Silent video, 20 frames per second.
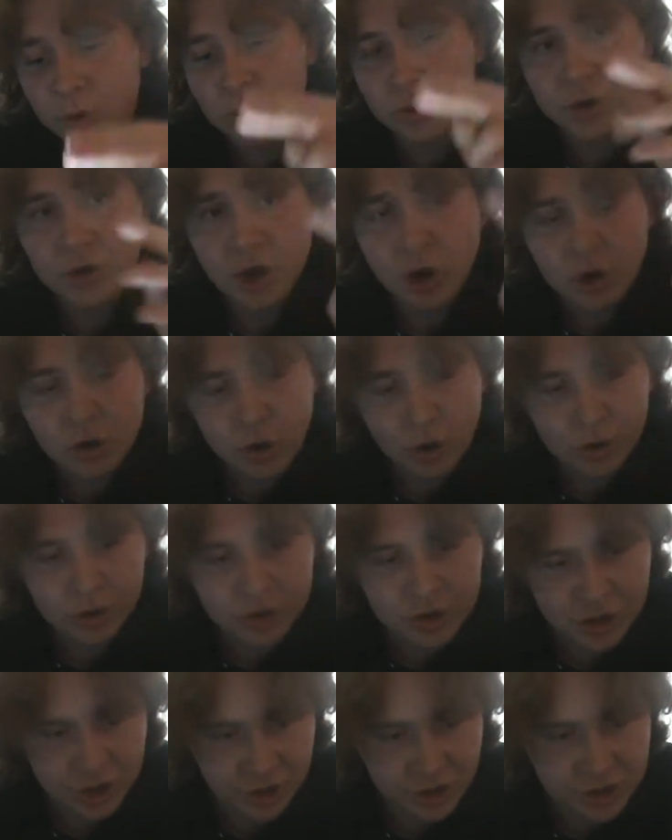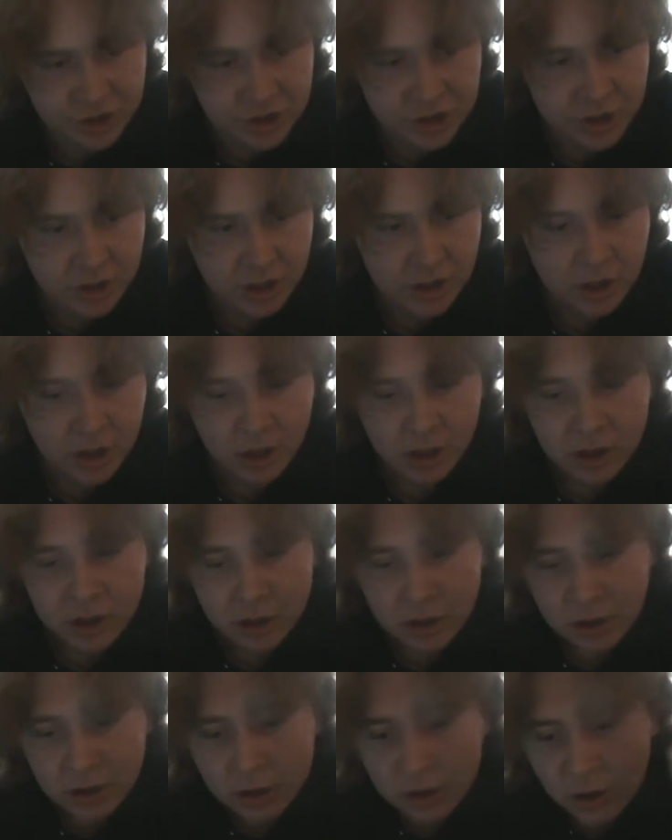who don't go to church
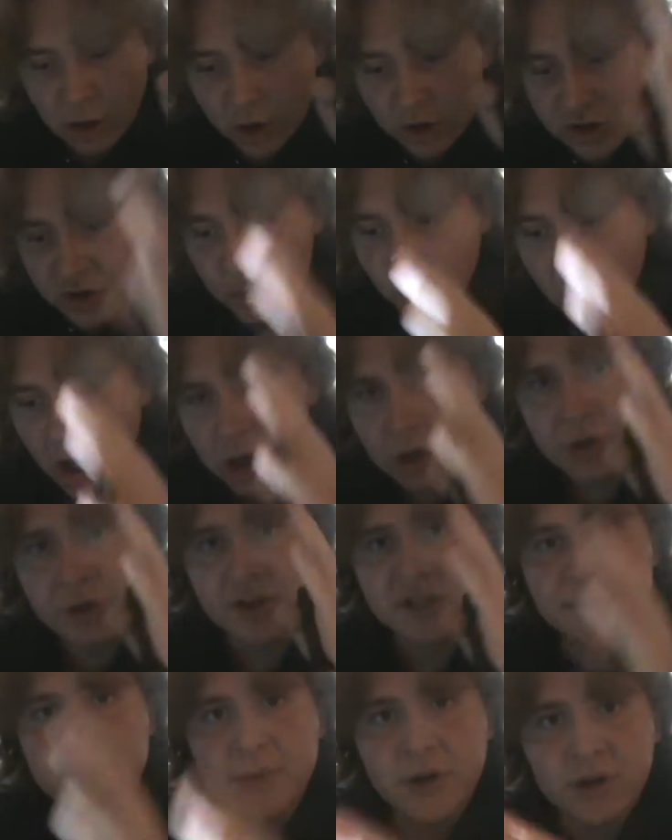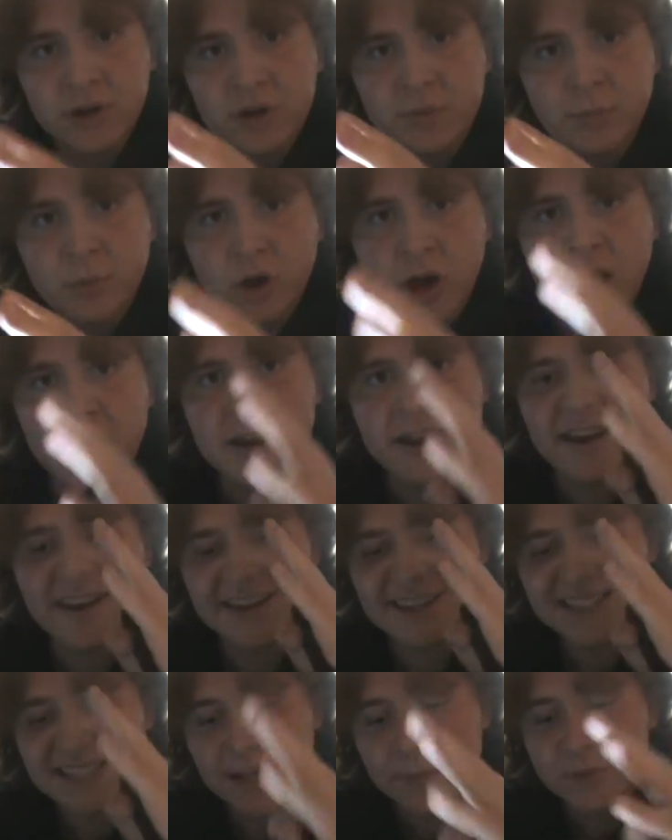uh, swallow their spirit pride and
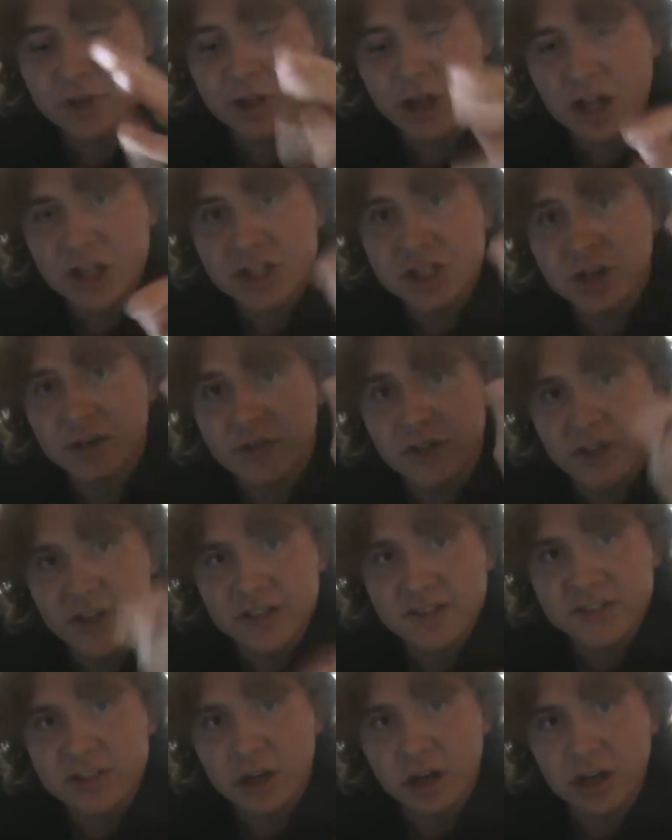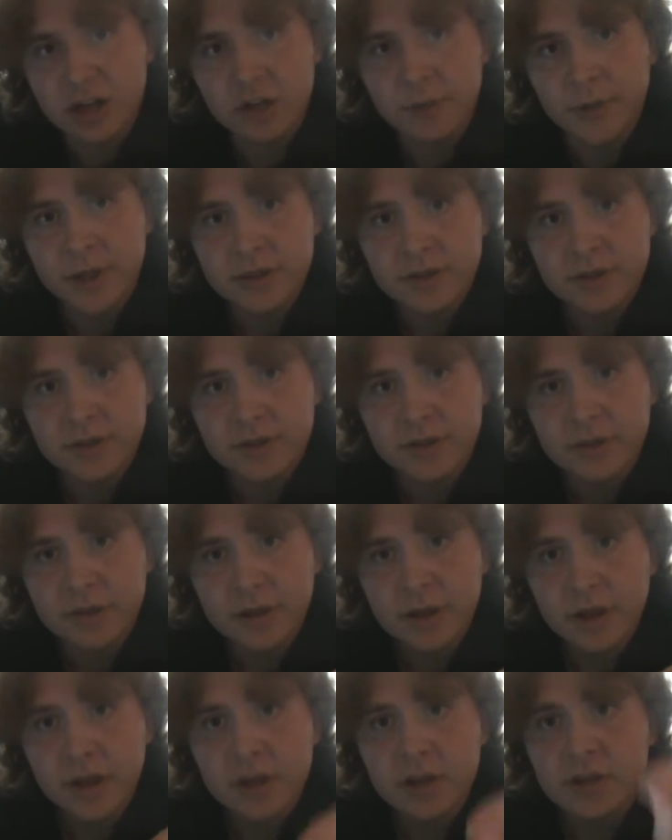accept the logic of this argument,
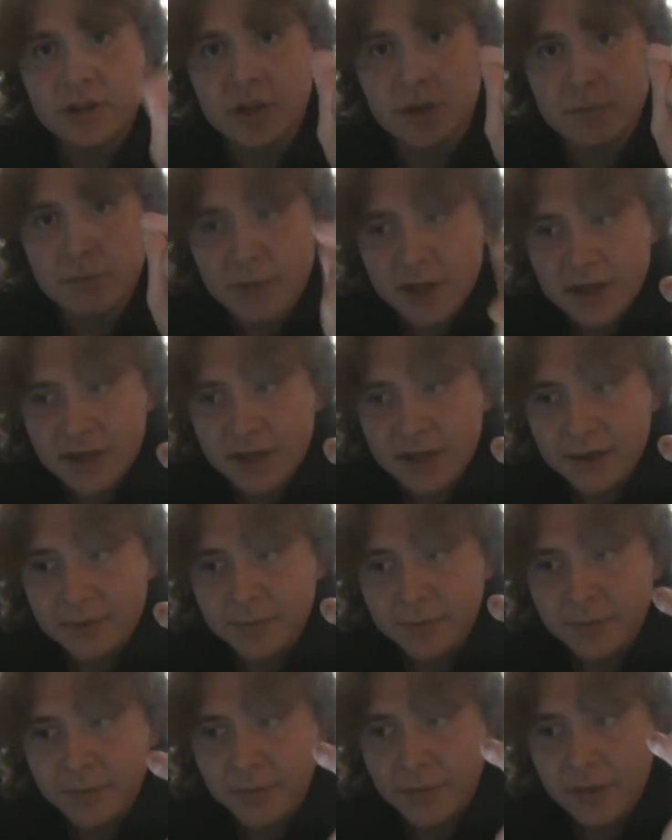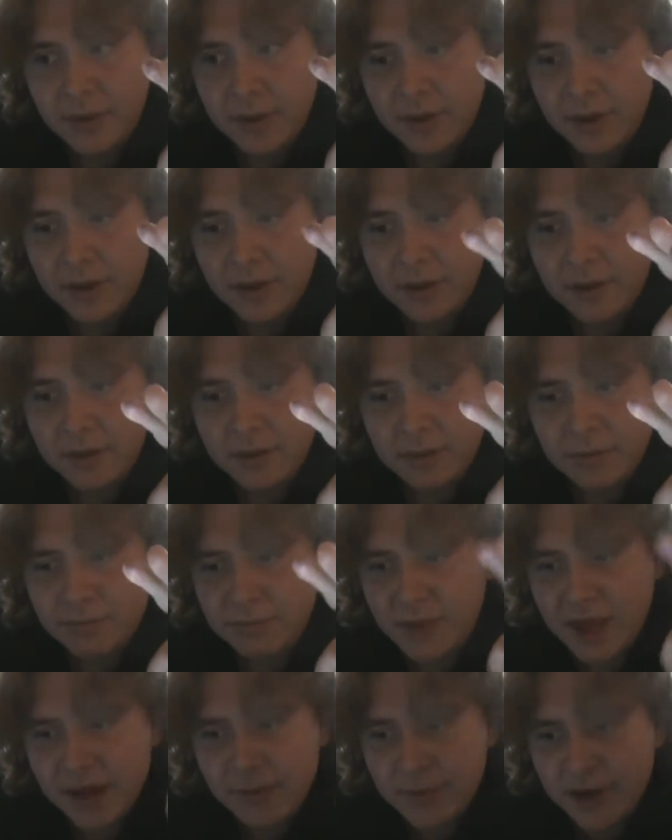to me,
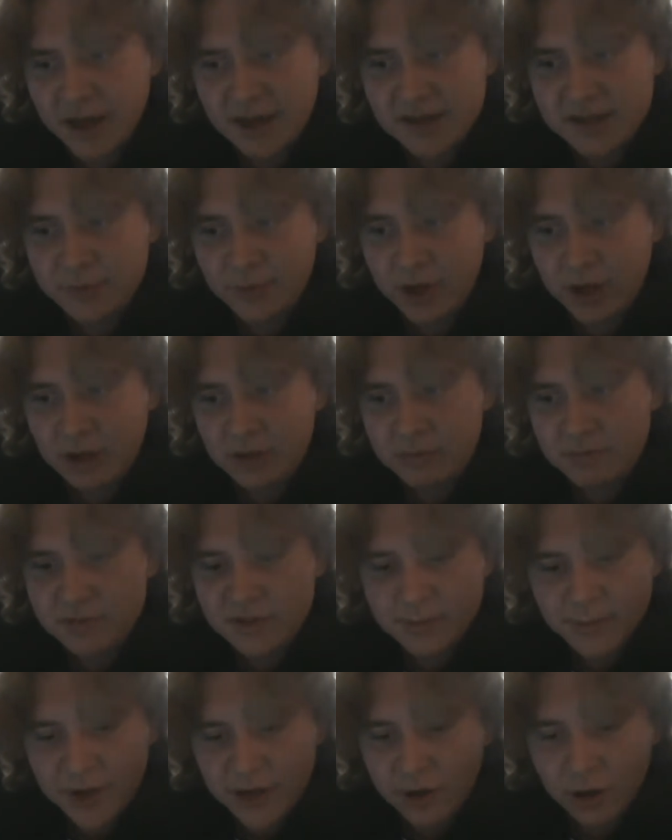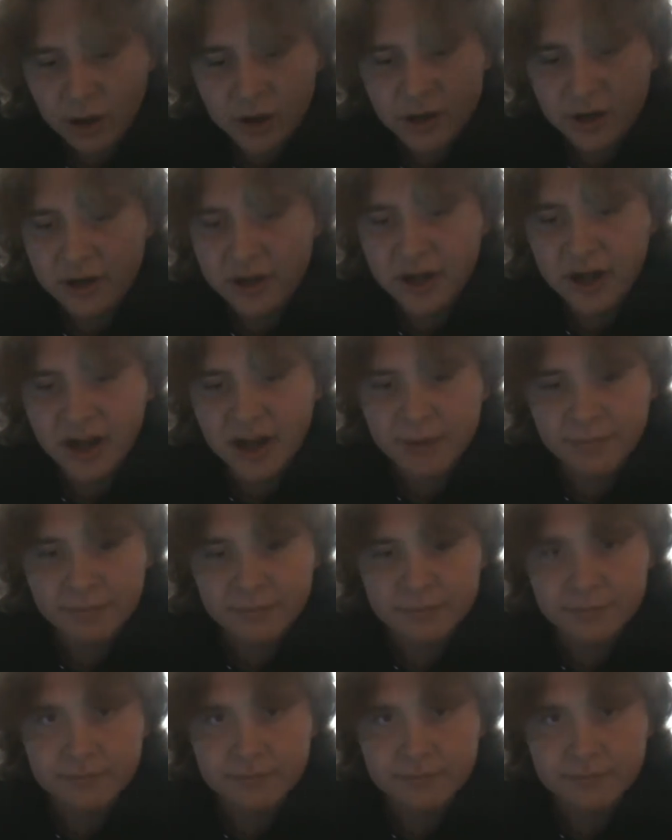they may as well spend all their time